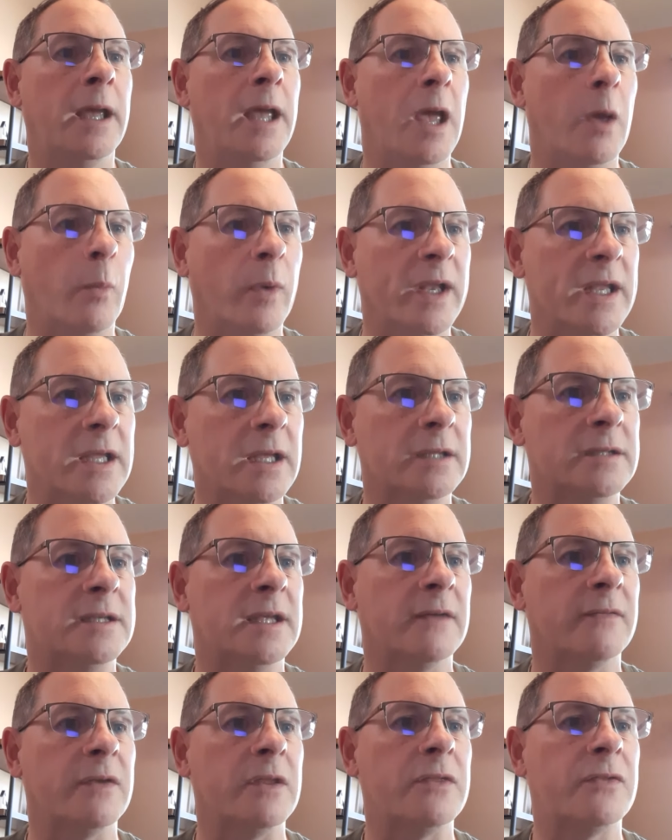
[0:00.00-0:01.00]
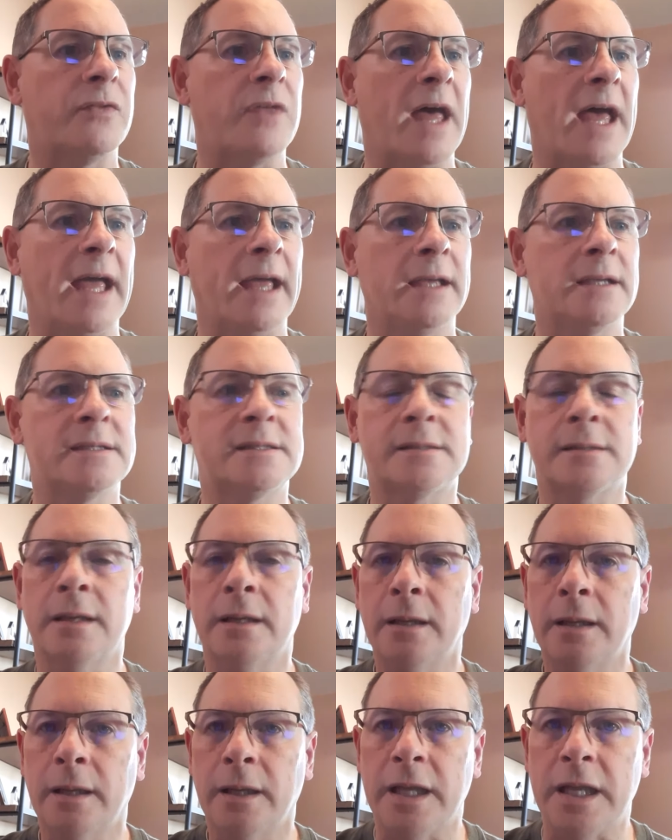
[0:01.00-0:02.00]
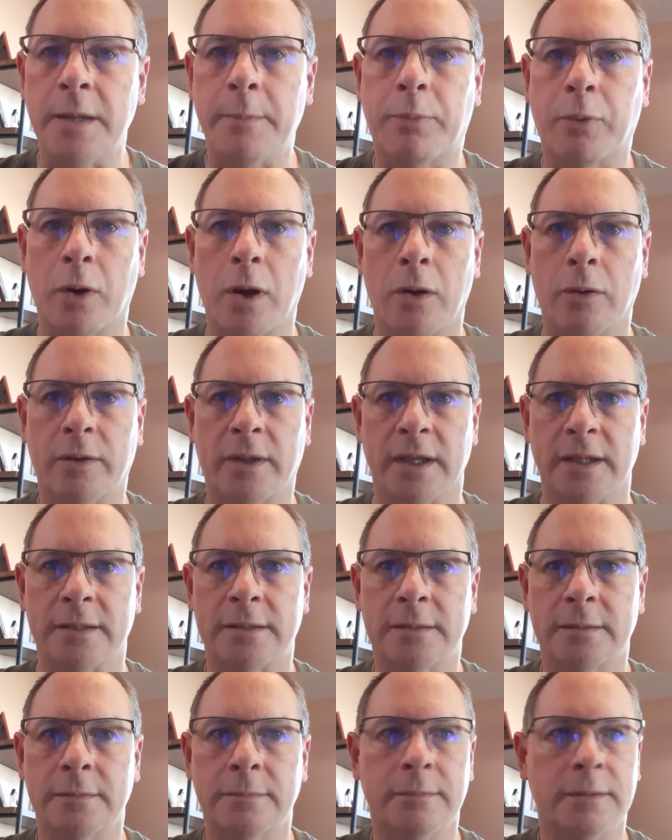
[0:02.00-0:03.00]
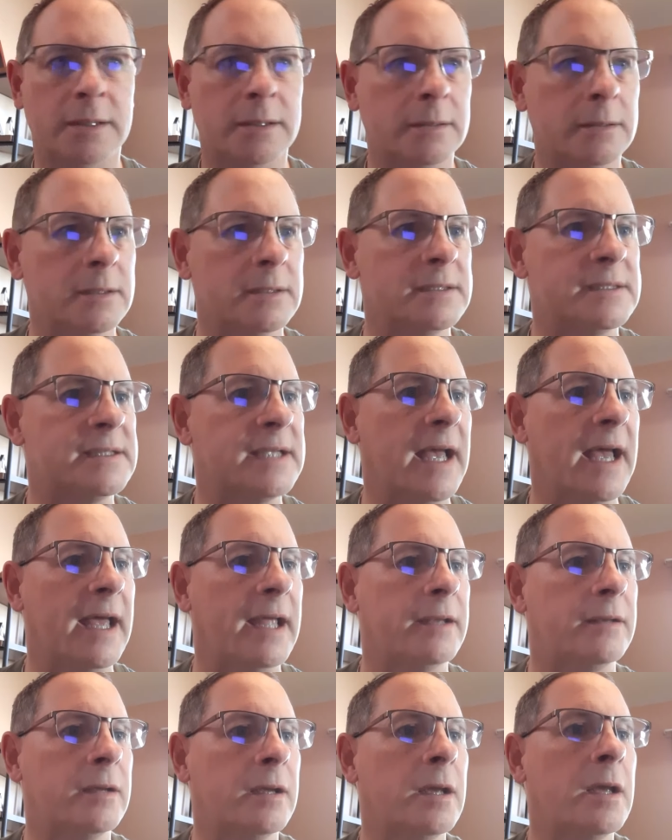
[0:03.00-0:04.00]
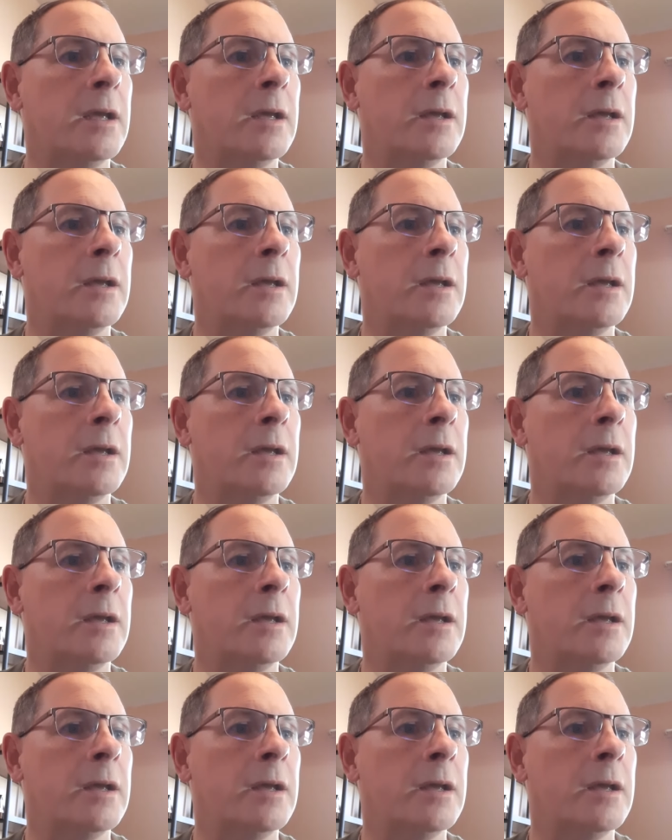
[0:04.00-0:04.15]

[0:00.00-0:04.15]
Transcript: And when he had given thanks, he broke it and said,